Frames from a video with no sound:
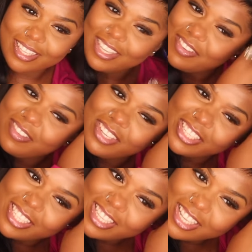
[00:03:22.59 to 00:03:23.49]
You
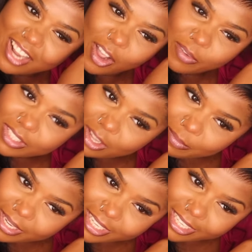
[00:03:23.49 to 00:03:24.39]
just know it's gonna
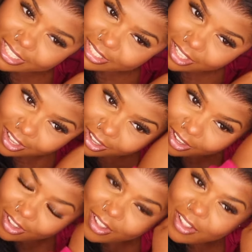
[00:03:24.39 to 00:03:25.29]
be a good
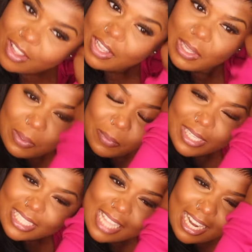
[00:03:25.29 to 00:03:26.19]
install when
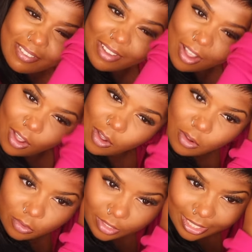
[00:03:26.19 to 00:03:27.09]
it's not even
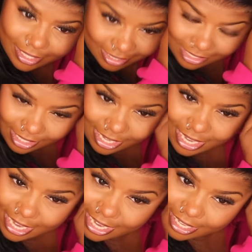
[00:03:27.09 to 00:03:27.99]
on and it's
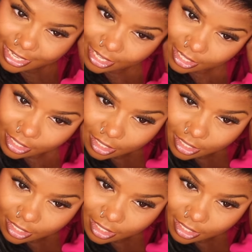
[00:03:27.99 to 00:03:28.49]
eating.